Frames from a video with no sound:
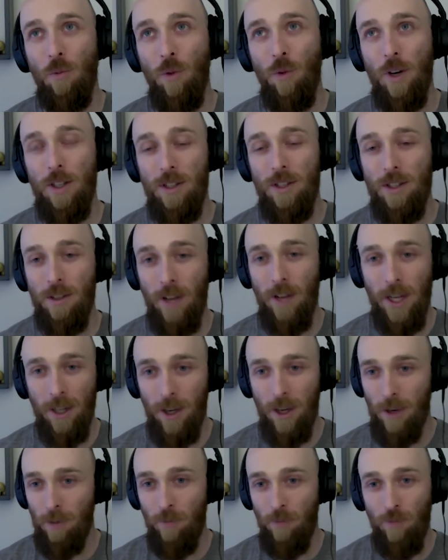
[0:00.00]
What's
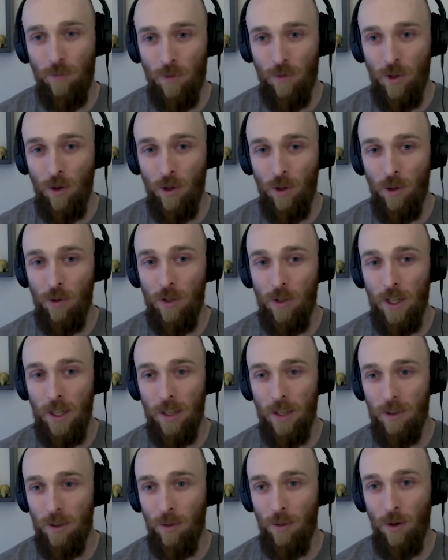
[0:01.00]
like, so
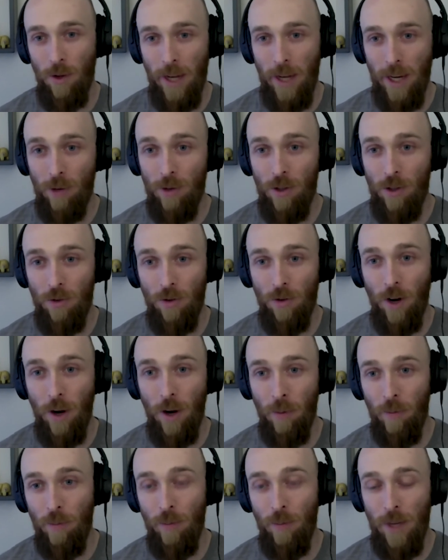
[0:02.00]
using some of the language
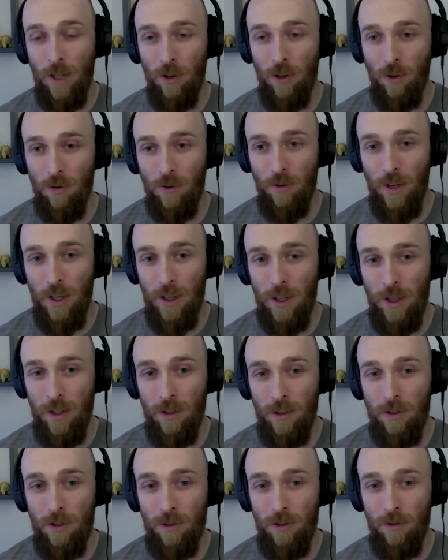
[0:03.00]
from mental
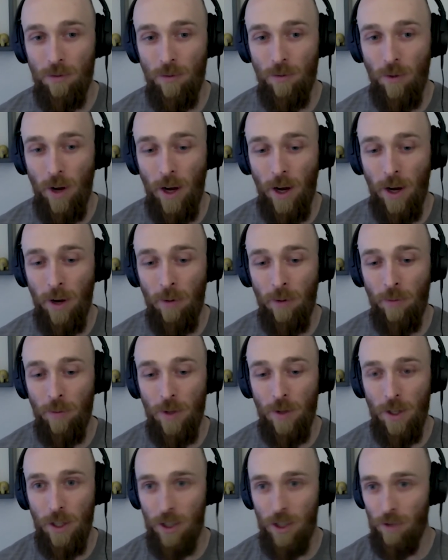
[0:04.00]
fitness,
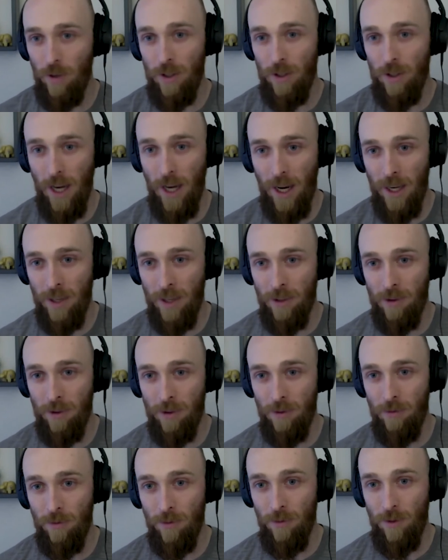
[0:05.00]
um, each of us
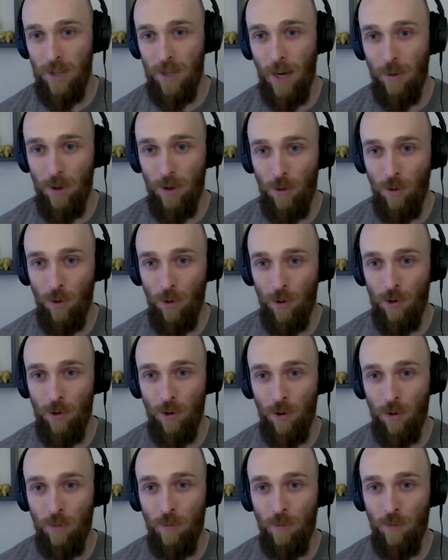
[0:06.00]
has saboteurs
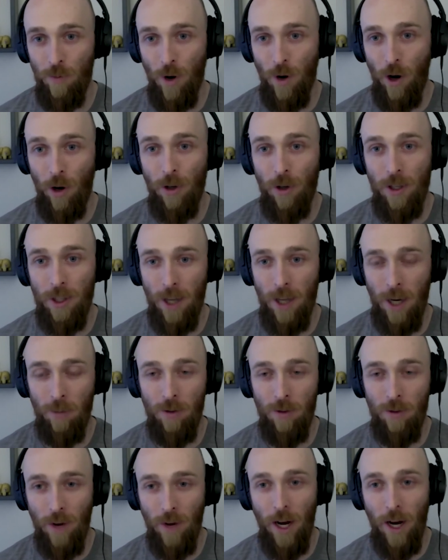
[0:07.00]
or
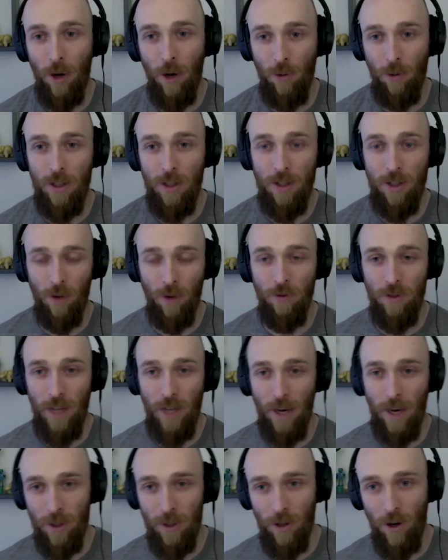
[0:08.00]
archetypes of how we self
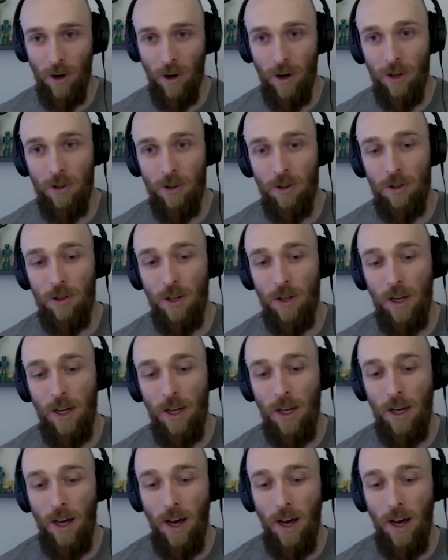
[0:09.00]
sabotage